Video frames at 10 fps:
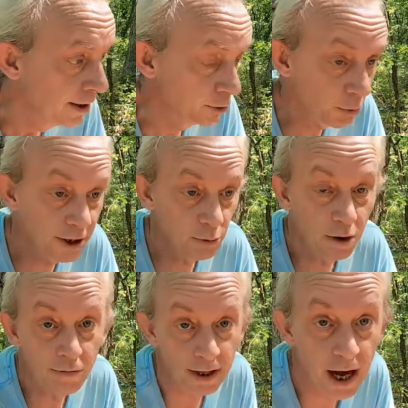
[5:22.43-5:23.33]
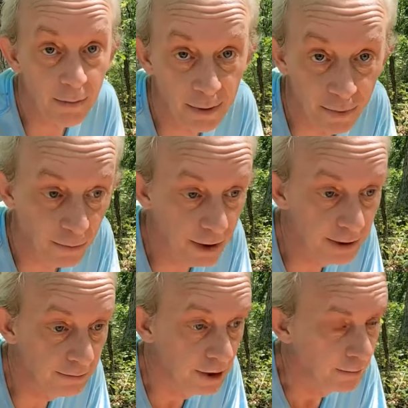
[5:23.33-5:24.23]
In 2012, I got my
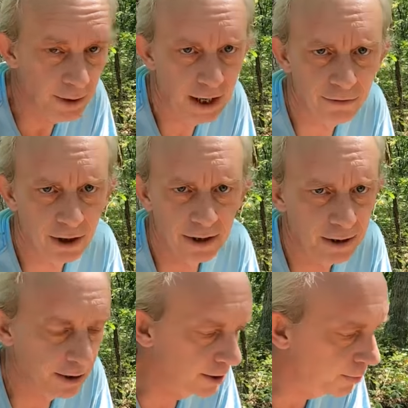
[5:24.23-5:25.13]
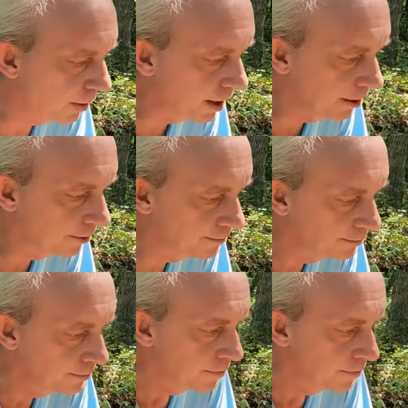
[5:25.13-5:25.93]
permit, but I've let it expire.